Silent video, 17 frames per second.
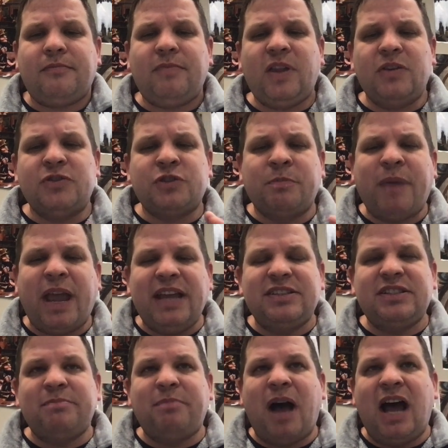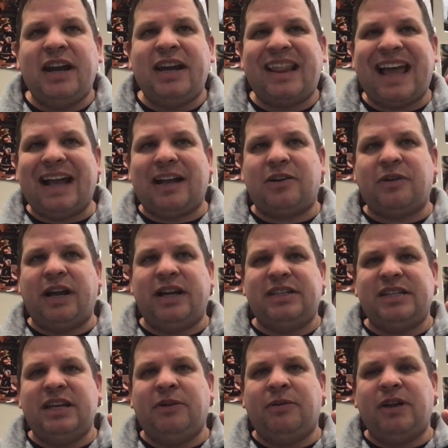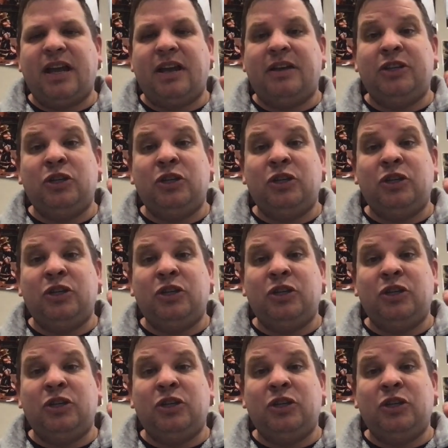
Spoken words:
So based upon that criteria,